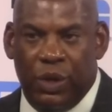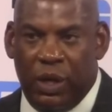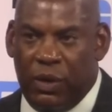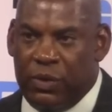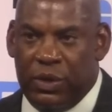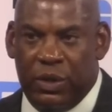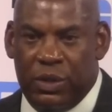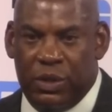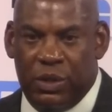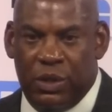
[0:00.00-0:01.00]
oh,
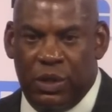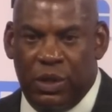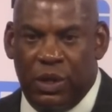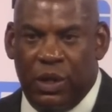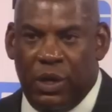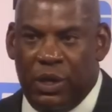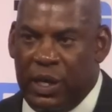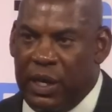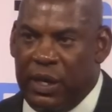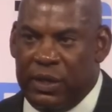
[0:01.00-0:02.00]

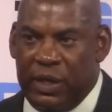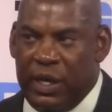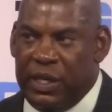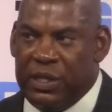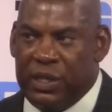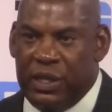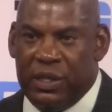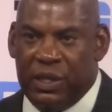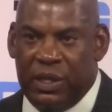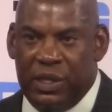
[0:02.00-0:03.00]
yeah, yeah, he's
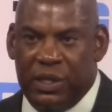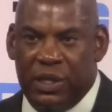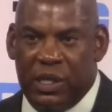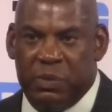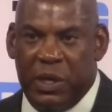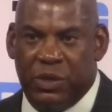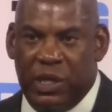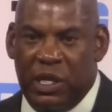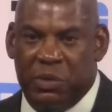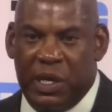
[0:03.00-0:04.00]
he's a he's a good special
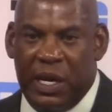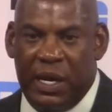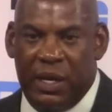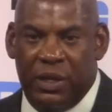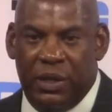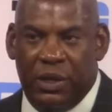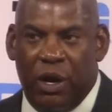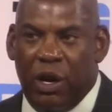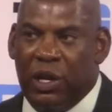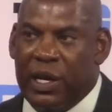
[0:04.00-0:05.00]
teams guy.
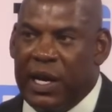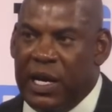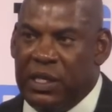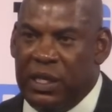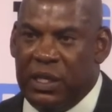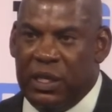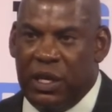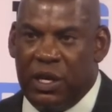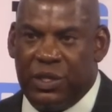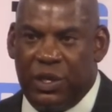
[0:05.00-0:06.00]
All our guys need that.
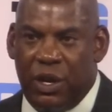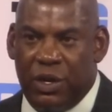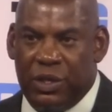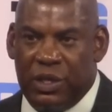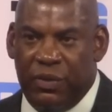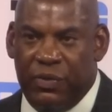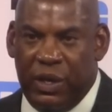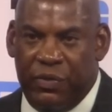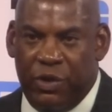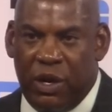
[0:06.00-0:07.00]
Our starters, if
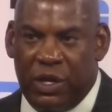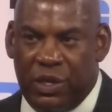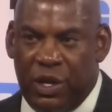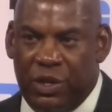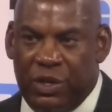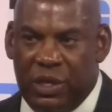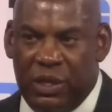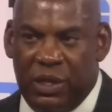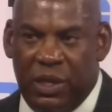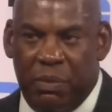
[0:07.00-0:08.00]
if you are a starter, you should
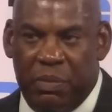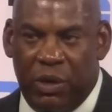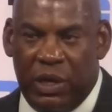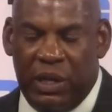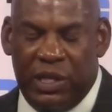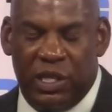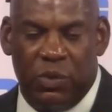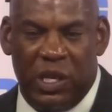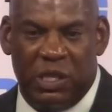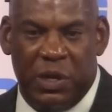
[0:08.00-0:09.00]
be on at least
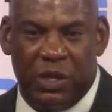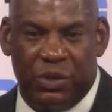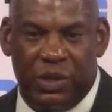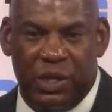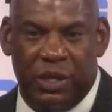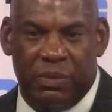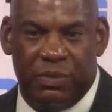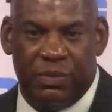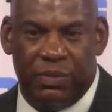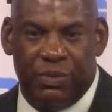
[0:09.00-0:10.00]
one special team.
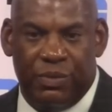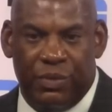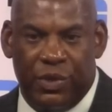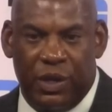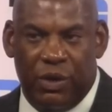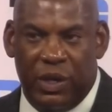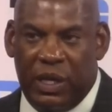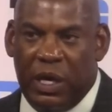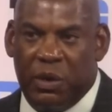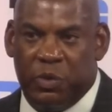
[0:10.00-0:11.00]
You know, and
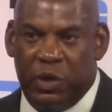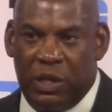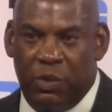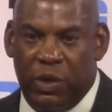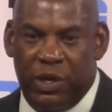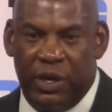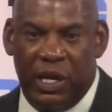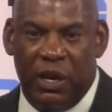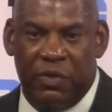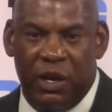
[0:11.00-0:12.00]
it helps with with your
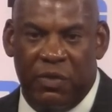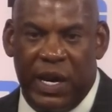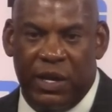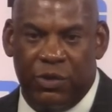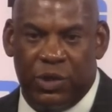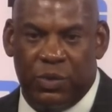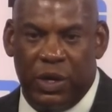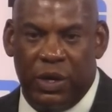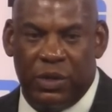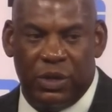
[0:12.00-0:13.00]
NFL value as
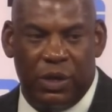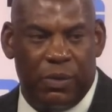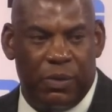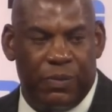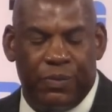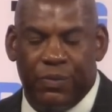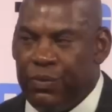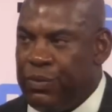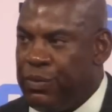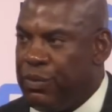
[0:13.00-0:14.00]
well. So,
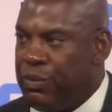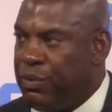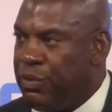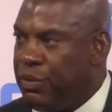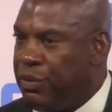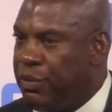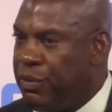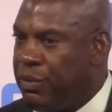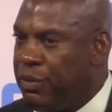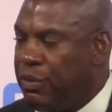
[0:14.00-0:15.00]
what did you said last,
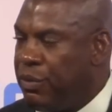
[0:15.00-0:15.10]
last year?